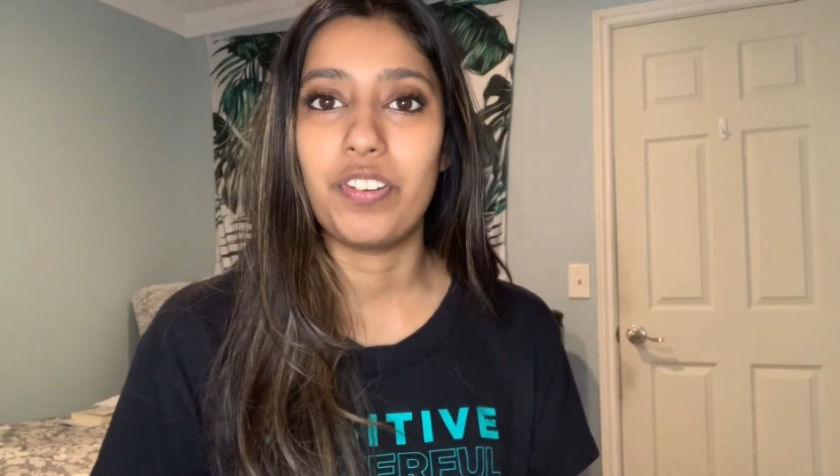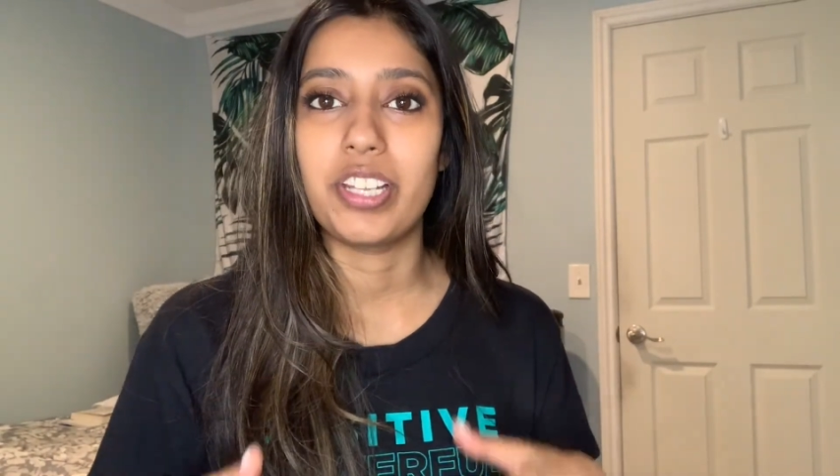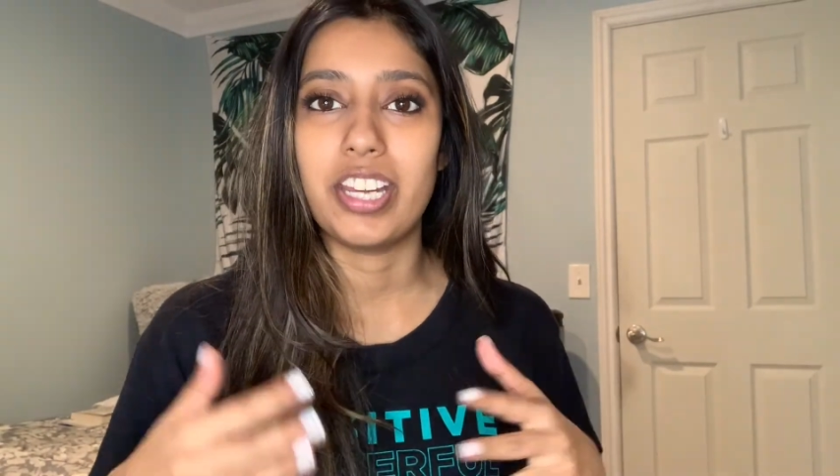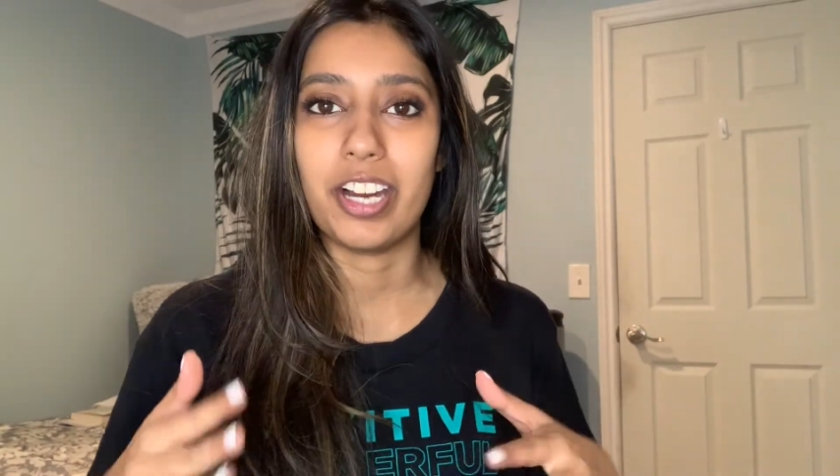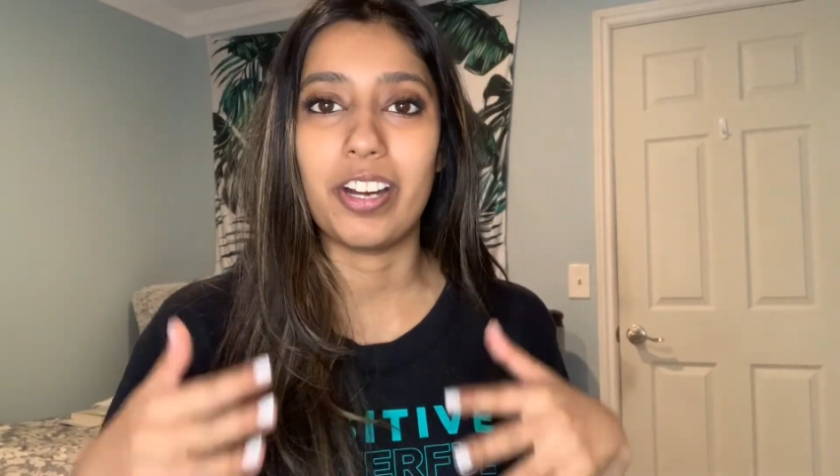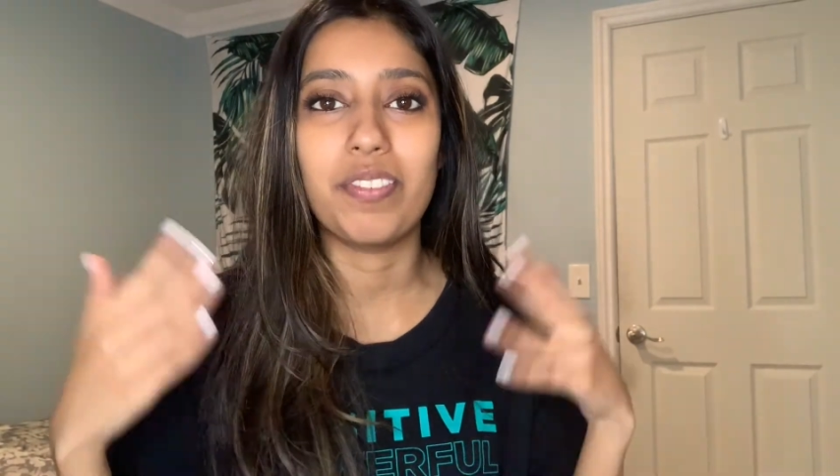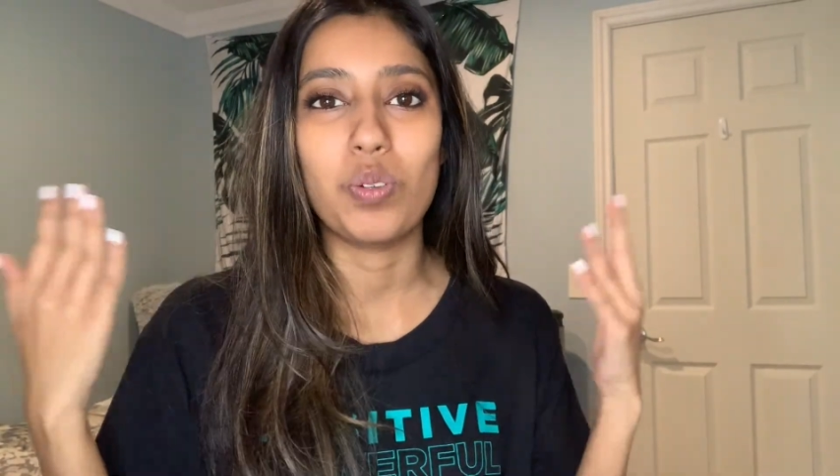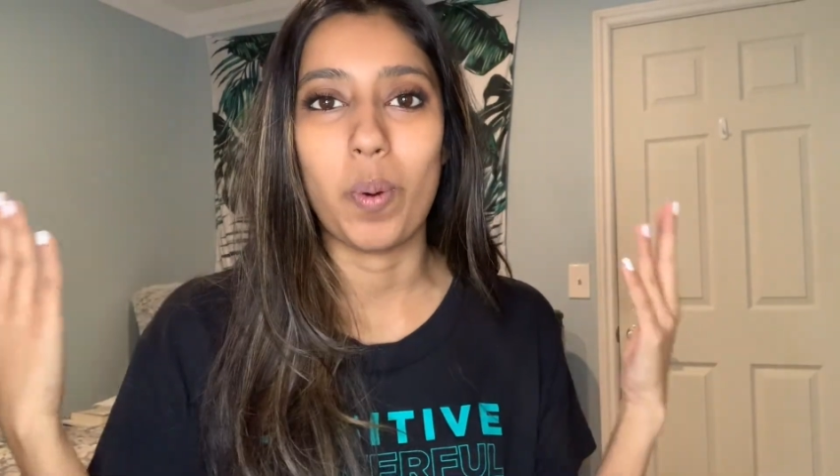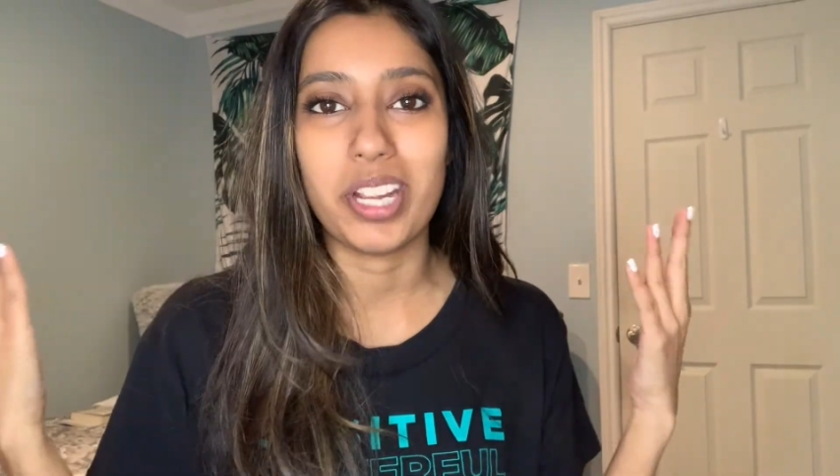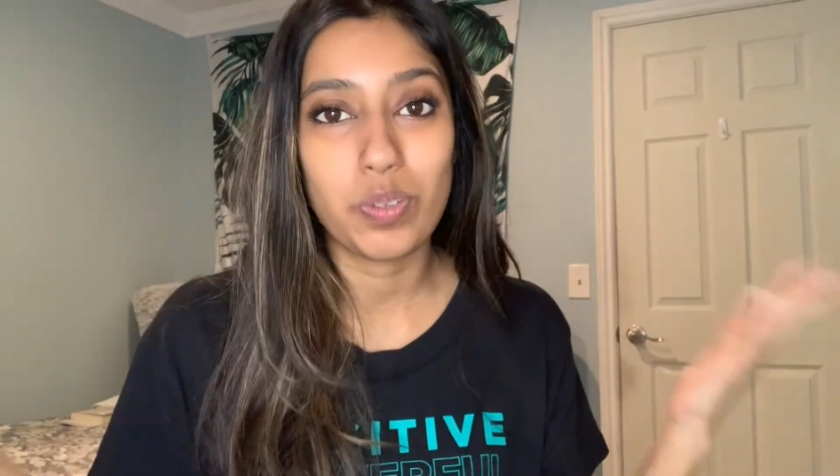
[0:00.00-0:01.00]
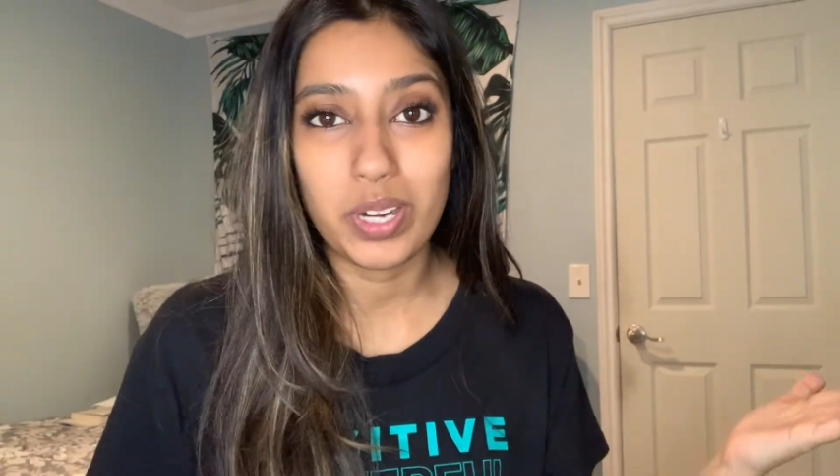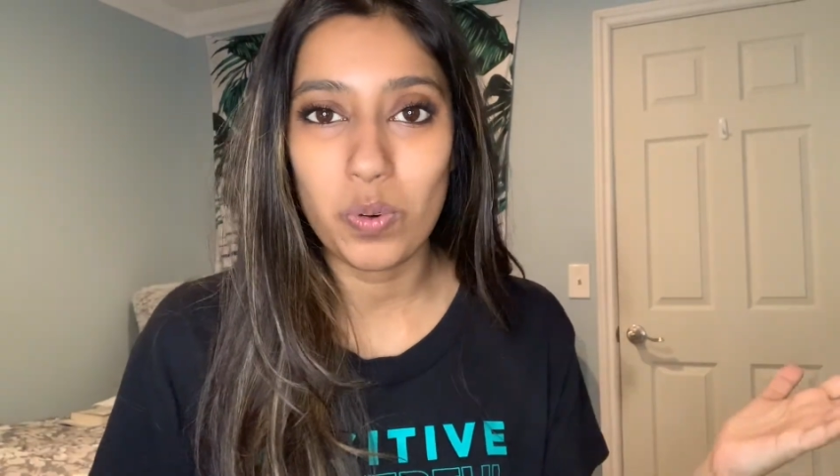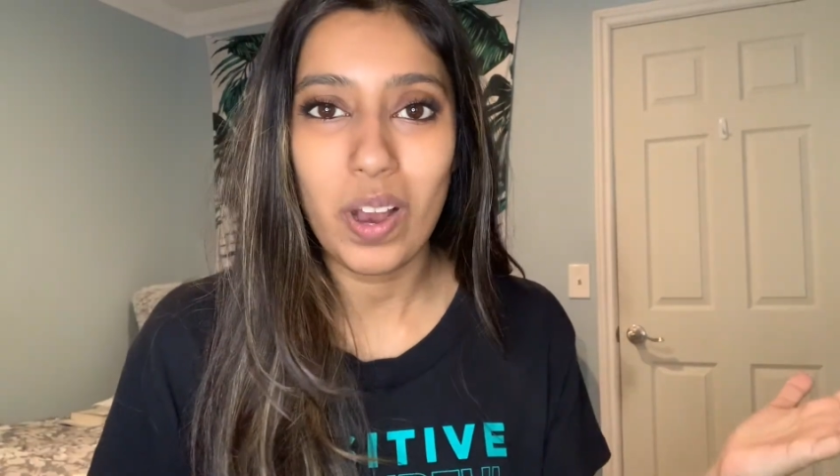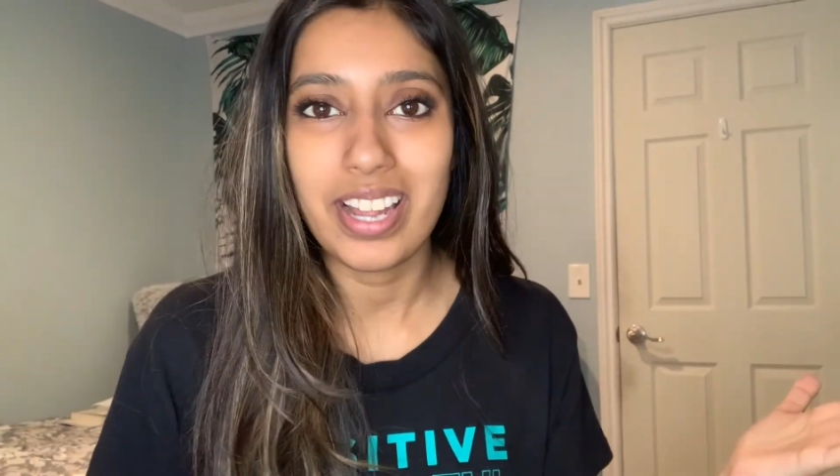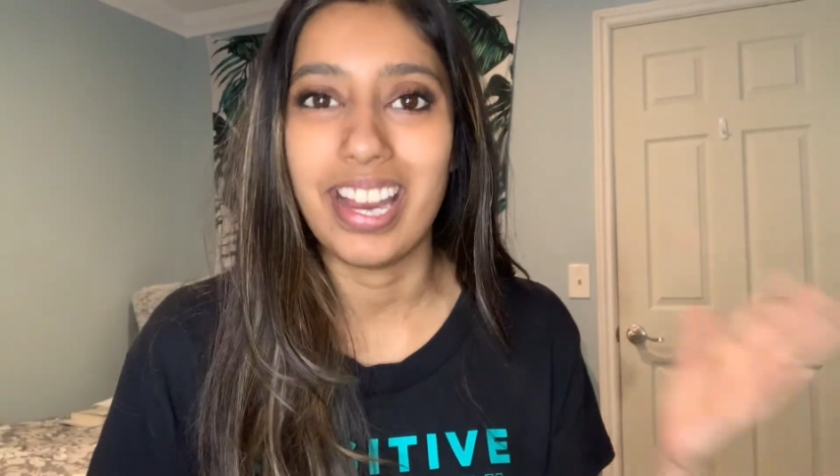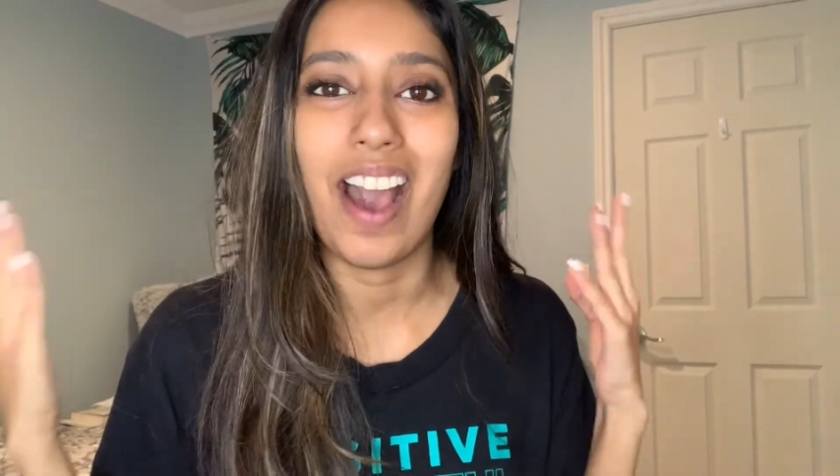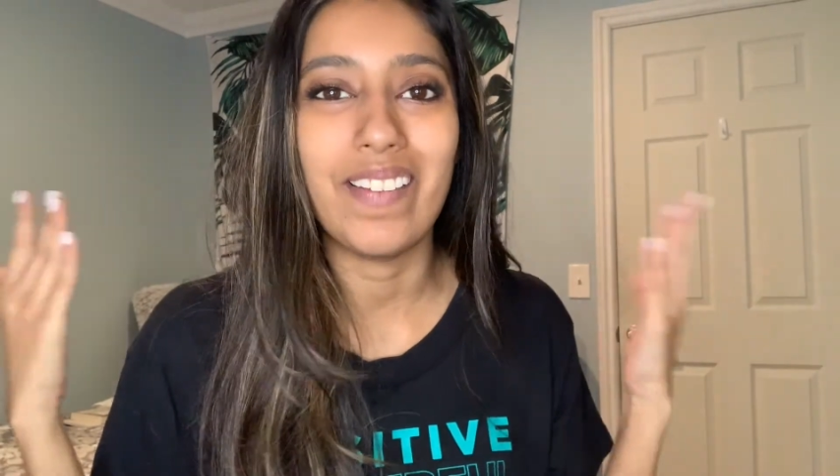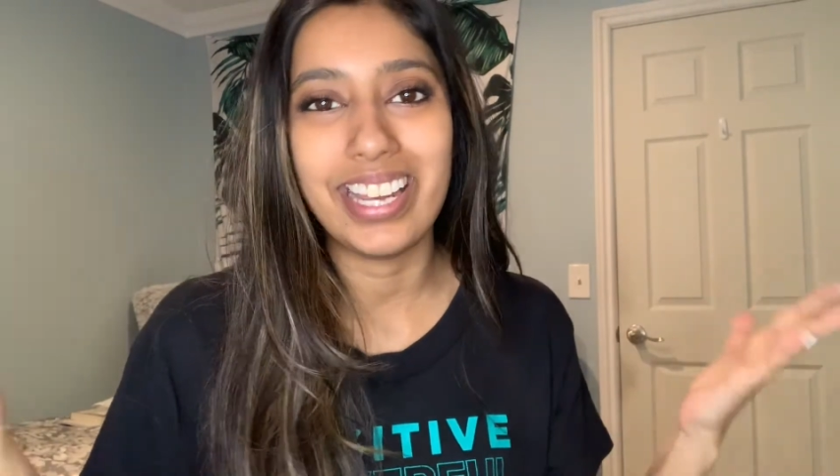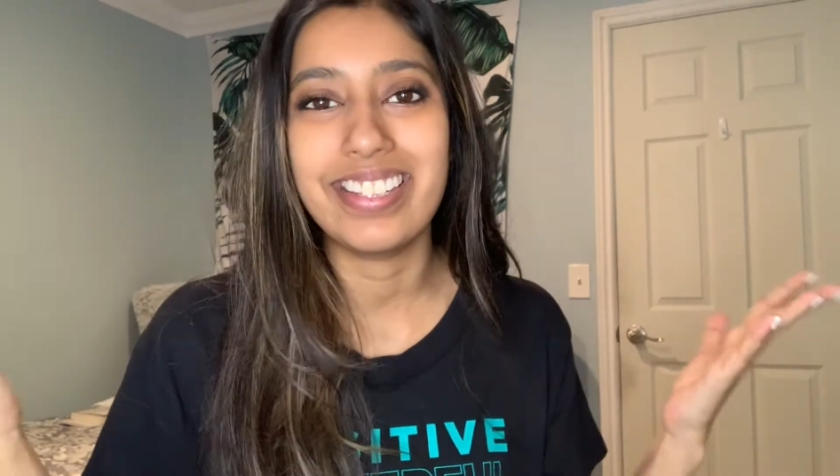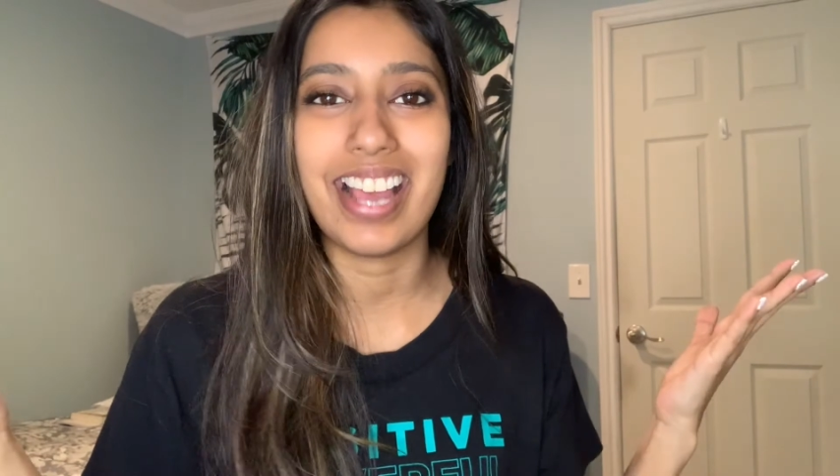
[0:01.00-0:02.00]
for the year of 2021. How
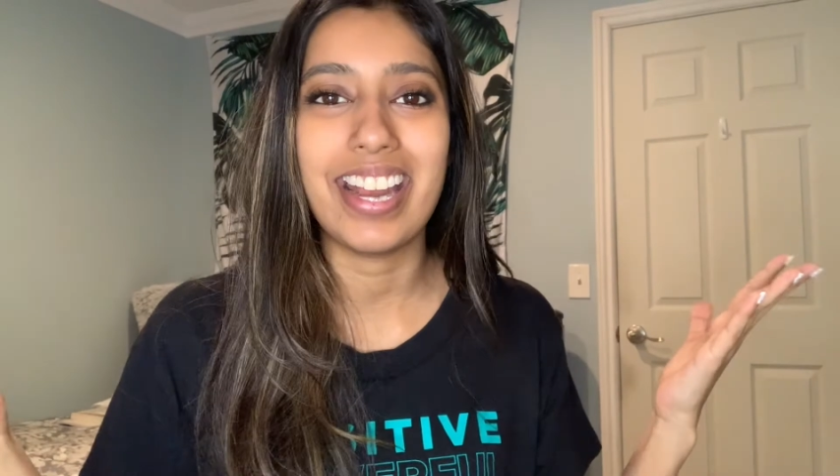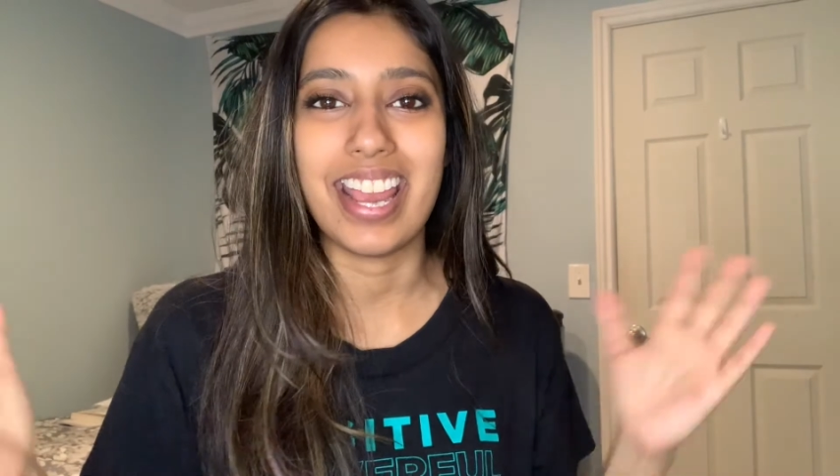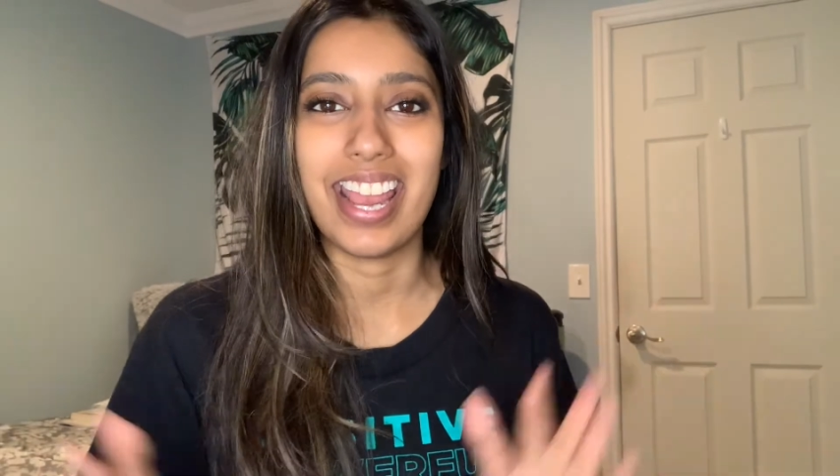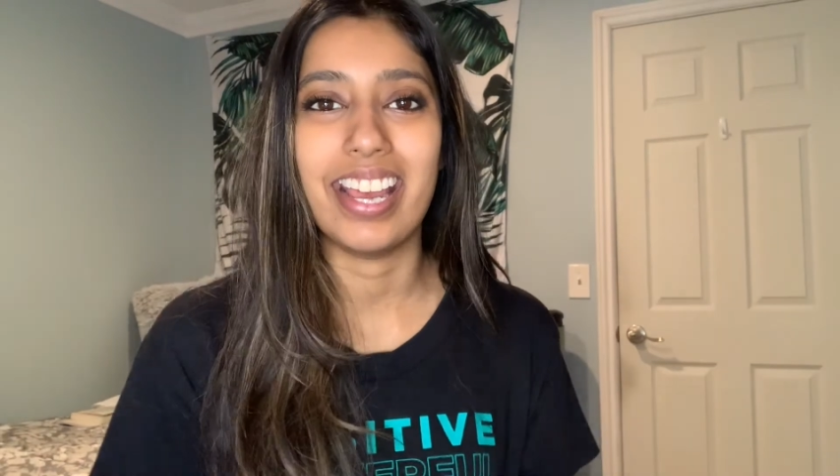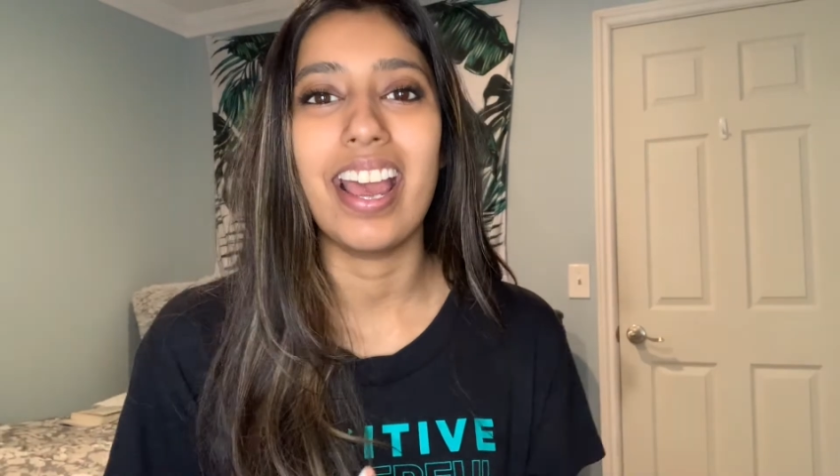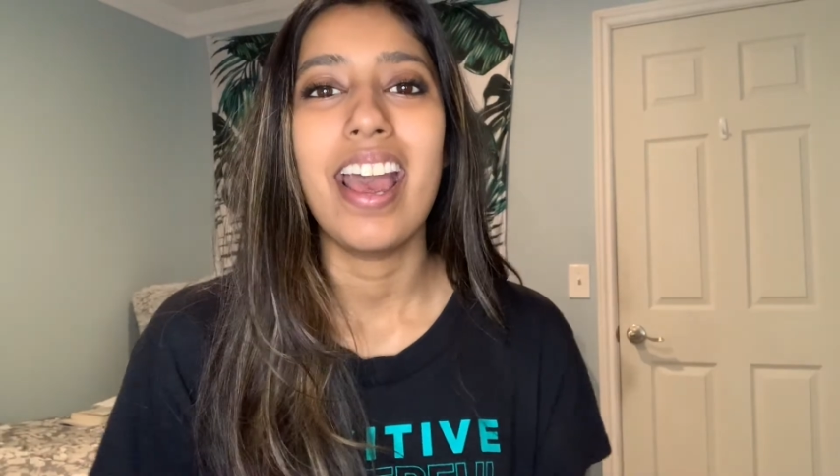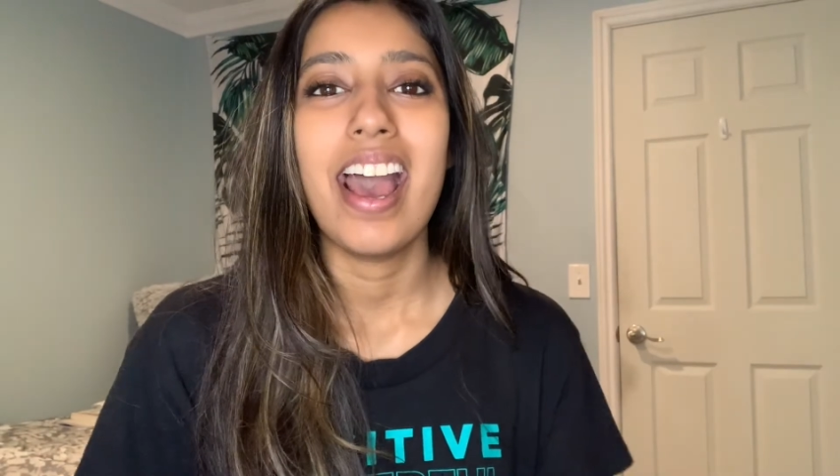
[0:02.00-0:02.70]
exciting.